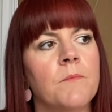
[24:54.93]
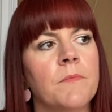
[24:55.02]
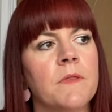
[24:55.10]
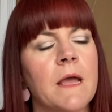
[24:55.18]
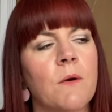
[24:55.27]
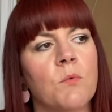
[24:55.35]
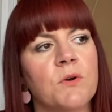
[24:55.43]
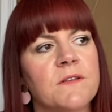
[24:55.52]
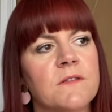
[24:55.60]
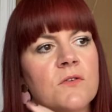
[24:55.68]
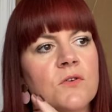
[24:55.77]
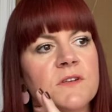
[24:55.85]
Now, I would have
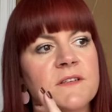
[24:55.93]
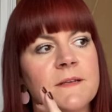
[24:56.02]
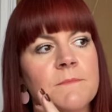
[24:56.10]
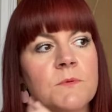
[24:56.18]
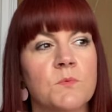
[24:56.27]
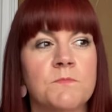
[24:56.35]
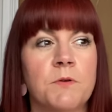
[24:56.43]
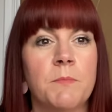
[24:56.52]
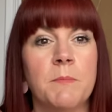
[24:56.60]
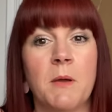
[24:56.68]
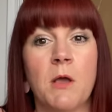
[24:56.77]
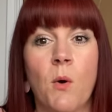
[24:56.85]
thought December would probably
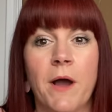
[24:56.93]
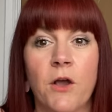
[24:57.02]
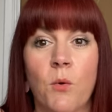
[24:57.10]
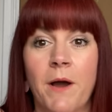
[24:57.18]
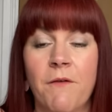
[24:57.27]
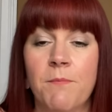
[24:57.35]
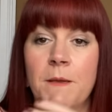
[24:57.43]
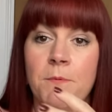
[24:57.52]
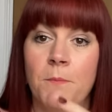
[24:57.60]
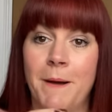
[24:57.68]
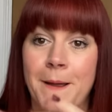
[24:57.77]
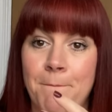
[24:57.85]
be quite quiet for people
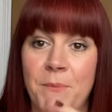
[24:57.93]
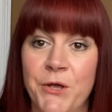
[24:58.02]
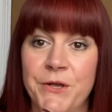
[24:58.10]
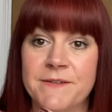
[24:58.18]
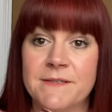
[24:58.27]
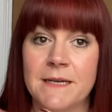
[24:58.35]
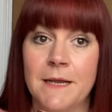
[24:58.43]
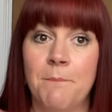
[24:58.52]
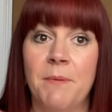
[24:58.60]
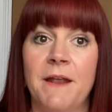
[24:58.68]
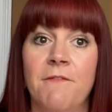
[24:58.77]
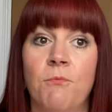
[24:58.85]
buying personally,
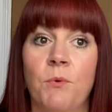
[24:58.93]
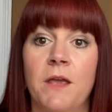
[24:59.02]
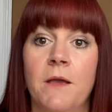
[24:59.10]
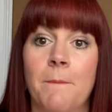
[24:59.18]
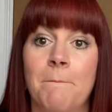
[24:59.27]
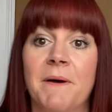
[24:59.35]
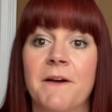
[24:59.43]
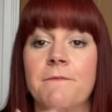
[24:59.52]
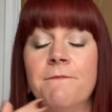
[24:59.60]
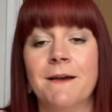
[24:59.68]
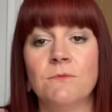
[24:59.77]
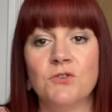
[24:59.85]
but if we can buy
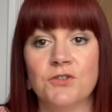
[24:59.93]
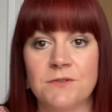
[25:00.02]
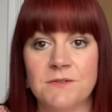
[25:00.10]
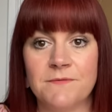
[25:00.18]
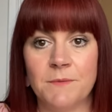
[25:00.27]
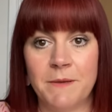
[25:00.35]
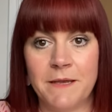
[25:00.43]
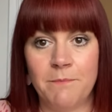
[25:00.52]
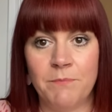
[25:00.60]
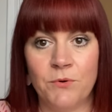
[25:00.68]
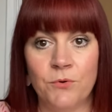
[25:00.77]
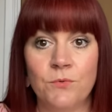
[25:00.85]
vouchers for
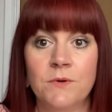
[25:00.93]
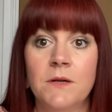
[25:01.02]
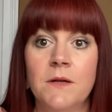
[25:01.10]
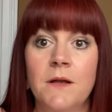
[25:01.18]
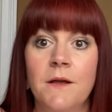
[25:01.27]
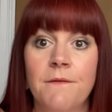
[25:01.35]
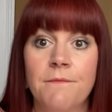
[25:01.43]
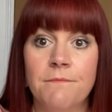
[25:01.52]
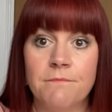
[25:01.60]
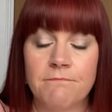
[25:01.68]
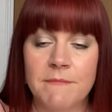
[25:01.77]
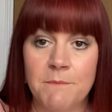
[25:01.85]
people,
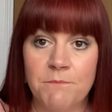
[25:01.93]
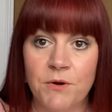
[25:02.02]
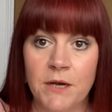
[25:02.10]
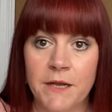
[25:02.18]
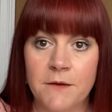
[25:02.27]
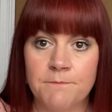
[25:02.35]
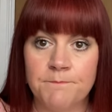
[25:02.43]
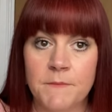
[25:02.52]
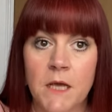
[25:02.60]
then brilliant.